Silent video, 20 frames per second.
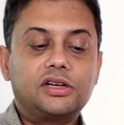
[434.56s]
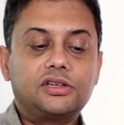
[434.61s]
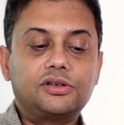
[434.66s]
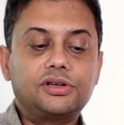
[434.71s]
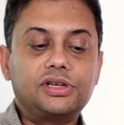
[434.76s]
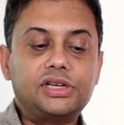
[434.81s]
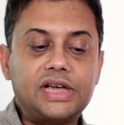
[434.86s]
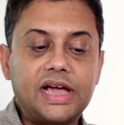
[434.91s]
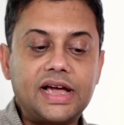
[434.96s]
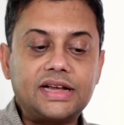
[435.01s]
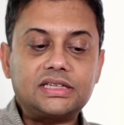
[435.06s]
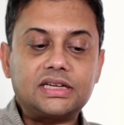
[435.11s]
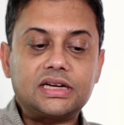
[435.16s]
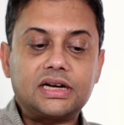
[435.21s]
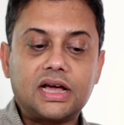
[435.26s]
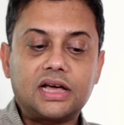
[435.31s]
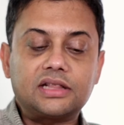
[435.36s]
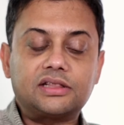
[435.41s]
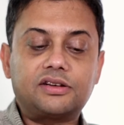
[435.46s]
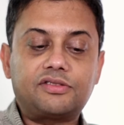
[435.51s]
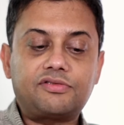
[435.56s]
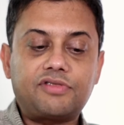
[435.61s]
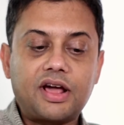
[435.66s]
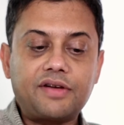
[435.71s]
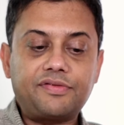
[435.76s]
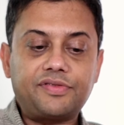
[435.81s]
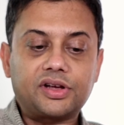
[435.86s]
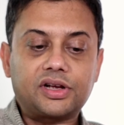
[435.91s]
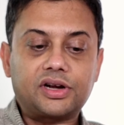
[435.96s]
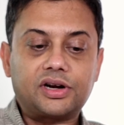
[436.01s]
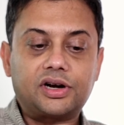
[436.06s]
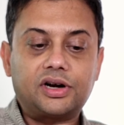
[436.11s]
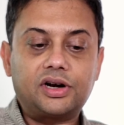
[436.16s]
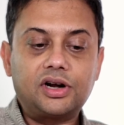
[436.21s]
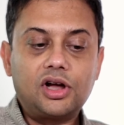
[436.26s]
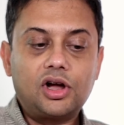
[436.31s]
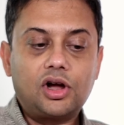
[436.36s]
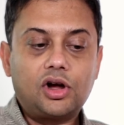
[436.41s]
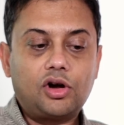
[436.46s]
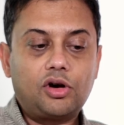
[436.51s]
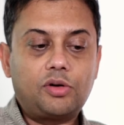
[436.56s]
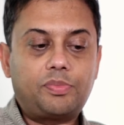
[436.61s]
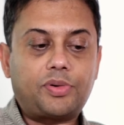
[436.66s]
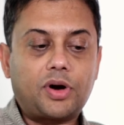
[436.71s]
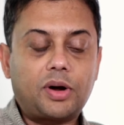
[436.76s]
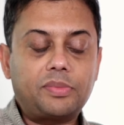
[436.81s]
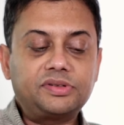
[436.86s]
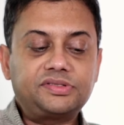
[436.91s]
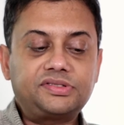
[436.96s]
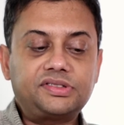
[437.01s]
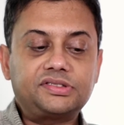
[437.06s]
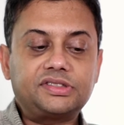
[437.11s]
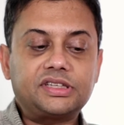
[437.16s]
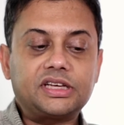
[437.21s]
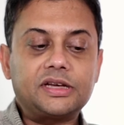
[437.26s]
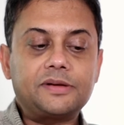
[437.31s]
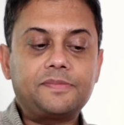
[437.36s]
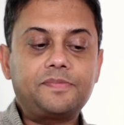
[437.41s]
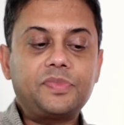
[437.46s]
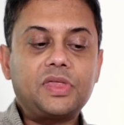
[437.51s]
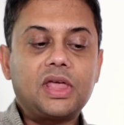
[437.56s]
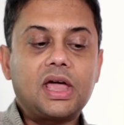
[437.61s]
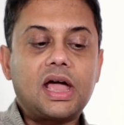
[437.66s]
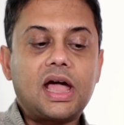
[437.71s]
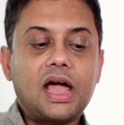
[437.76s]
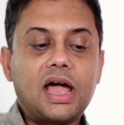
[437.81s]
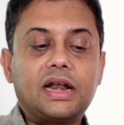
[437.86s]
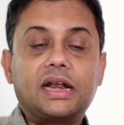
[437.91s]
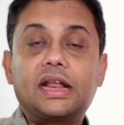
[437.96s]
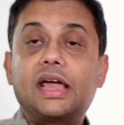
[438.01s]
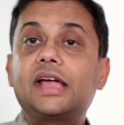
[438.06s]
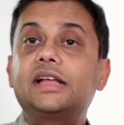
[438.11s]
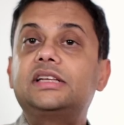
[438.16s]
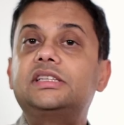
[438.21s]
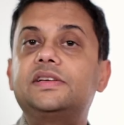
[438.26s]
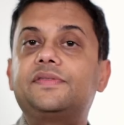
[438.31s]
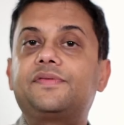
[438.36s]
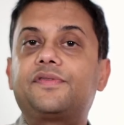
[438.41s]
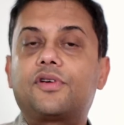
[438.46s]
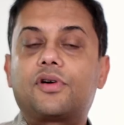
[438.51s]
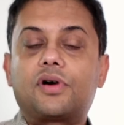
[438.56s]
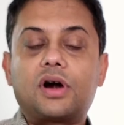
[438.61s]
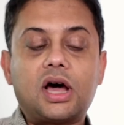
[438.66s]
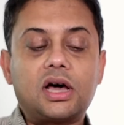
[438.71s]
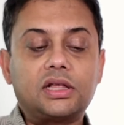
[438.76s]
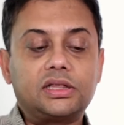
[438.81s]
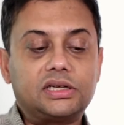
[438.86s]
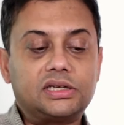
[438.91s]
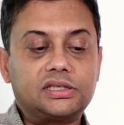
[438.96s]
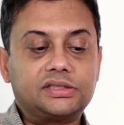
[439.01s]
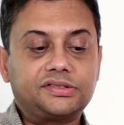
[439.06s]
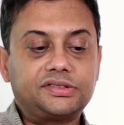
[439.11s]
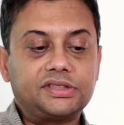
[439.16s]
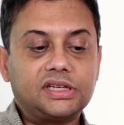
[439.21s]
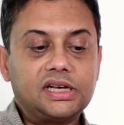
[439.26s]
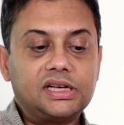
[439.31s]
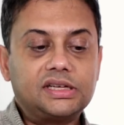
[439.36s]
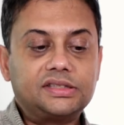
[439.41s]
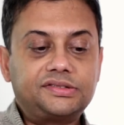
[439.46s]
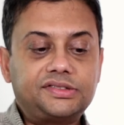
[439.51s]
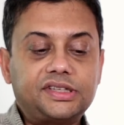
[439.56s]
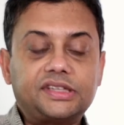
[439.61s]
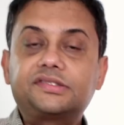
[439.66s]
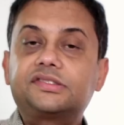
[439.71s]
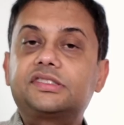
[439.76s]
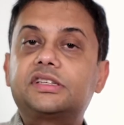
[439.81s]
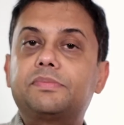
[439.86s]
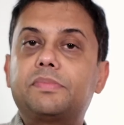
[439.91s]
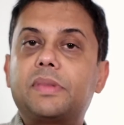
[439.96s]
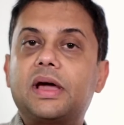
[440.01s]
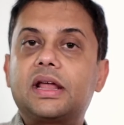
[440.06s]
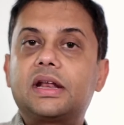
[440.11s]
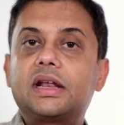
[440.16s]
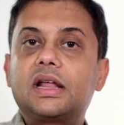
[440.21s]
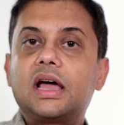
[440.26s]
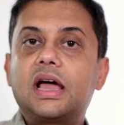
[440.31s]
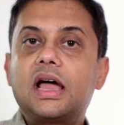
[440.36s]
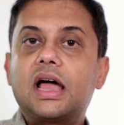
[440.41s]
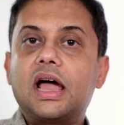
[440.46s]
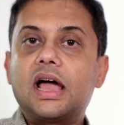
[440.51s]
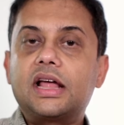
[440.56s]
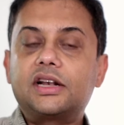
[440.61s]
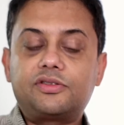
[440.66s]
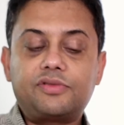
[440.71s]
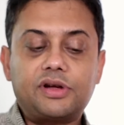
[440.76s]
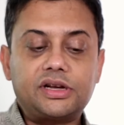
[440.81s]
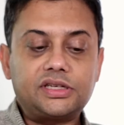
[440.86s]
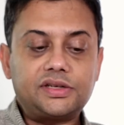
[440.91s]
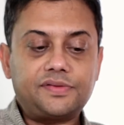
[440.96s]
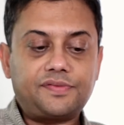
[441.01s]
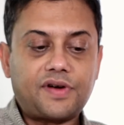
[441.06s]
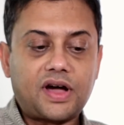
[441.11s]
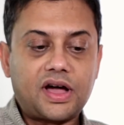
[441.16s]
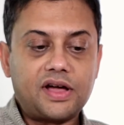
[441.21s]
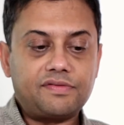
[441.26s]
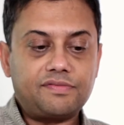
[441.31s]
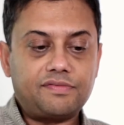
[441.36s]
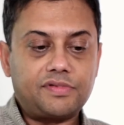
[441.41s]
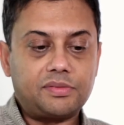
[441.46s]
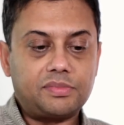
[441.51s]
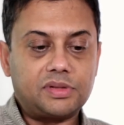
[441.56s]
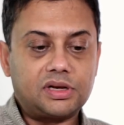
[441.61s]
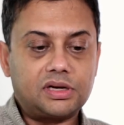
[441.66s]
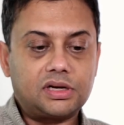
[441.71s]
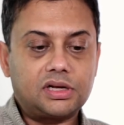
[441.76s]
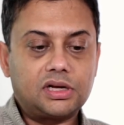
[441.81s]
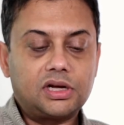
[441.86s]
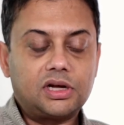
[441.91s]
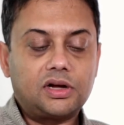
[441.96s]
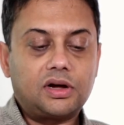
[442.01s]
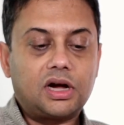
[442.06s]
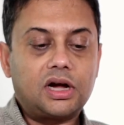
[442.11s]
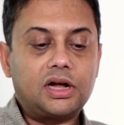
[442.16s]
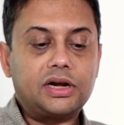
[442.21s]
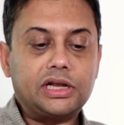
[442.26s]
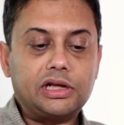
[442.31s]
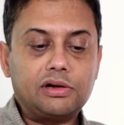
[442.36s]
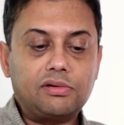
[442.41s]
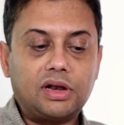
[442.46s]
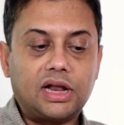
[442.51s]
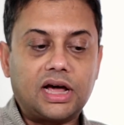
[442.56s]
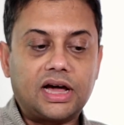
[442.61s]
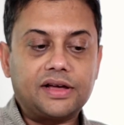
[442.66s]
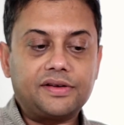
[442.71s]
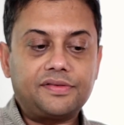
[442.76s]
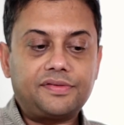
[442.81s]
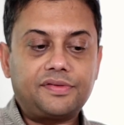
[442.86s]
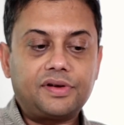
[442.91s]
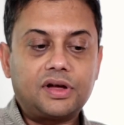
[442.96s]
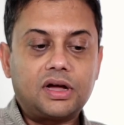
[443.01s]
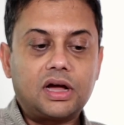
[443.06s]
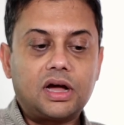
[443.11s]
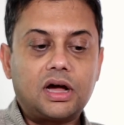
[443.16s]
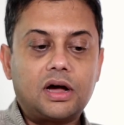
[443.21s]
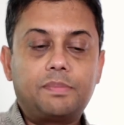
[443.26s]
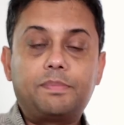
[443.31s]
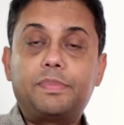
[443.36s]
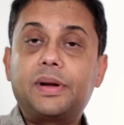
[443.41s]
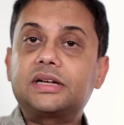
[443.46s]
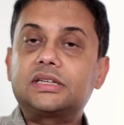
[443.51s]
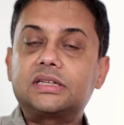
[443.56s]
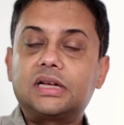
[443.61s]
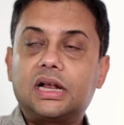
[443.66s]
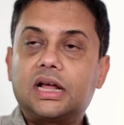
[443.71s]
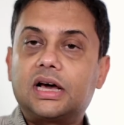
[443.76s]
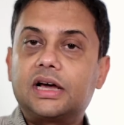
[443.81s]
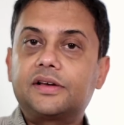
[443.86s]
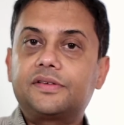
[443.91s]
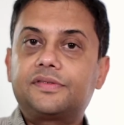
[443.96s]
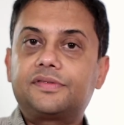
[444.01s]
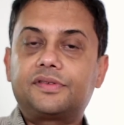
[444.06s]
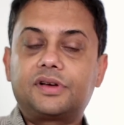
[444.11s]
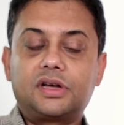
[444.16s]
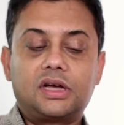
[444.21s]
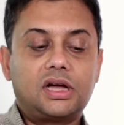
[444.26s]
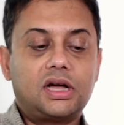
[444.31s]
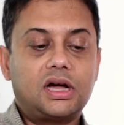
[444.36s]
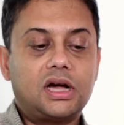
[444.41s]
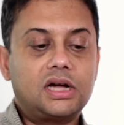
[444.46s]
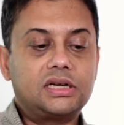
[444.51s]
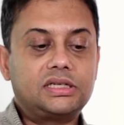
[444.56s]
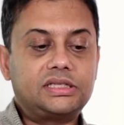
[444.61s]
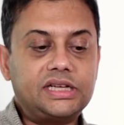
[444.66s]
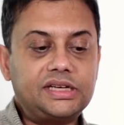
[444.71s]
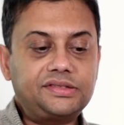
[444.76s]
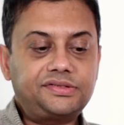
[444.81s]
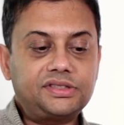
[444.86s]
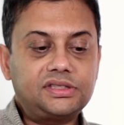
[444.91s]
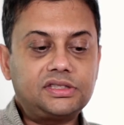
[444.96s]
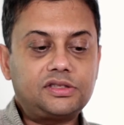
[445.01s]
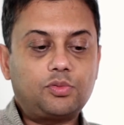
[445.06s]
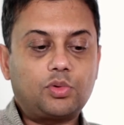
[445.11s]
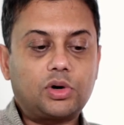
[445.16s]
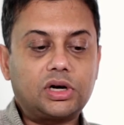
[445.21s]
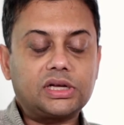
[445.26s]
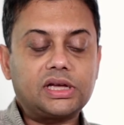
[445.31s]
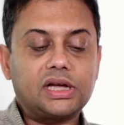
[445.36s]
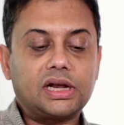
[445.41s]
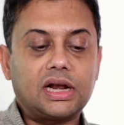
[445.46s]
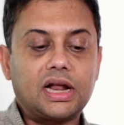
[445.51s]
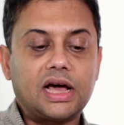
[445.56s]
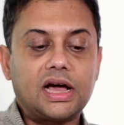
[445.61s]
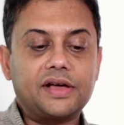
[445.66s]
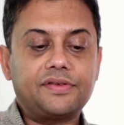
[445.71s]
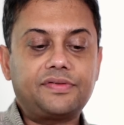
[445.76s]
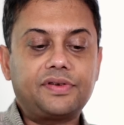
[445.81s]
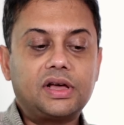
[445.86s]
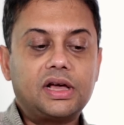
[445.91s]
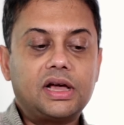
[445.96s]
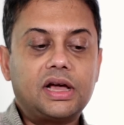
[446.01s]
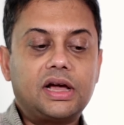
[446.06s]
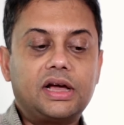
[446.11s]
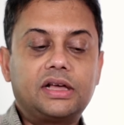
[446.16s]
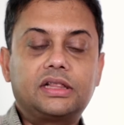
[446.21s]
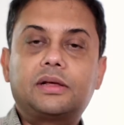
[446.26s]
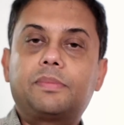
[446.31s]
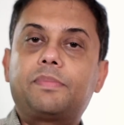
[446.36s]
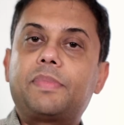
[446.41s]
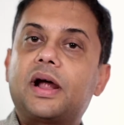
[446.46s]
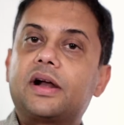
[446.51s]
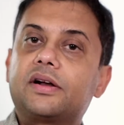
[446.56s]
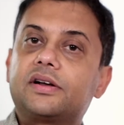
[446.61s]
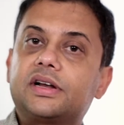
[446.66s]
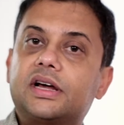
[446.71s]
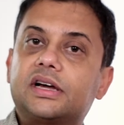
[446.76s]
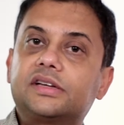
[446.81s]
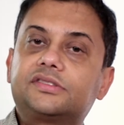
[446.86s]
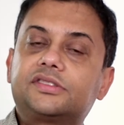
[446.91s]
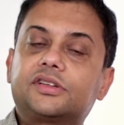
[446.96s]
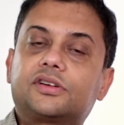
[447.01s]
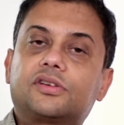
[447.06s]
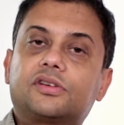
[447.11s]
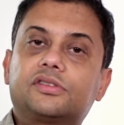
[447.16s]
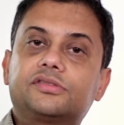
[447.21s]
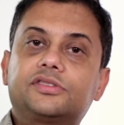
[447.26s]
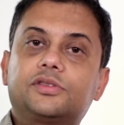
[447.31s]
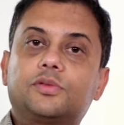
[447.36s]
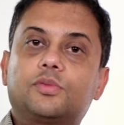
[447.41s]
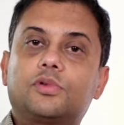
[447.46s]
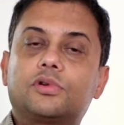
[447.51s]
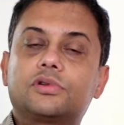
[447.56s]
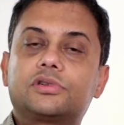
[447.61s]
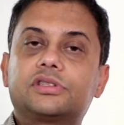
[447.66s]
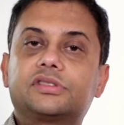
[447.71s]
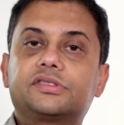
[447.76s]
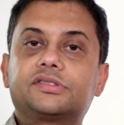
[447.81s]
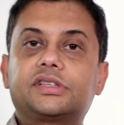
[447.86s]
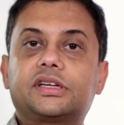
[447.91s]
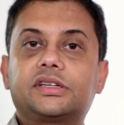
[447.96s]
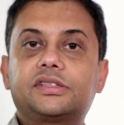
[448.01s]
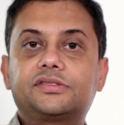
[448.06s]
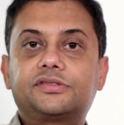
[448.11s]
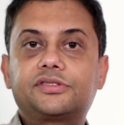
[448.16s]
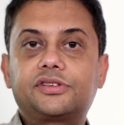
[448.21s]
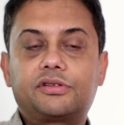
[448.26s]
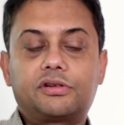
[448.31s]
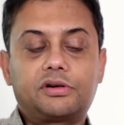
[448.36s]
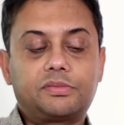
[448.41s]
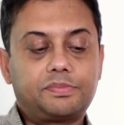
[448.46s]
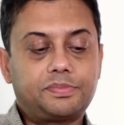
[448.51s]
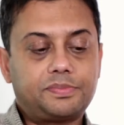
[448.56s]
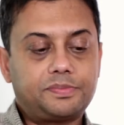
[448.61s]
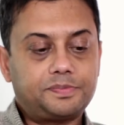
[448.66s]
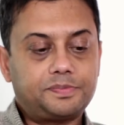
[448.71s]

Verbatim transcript: to yet another trafficker who promises him and 84 others, 60 men and 25 women, a new life, a better life, a decent working life in the paradise across the waters that is Europe.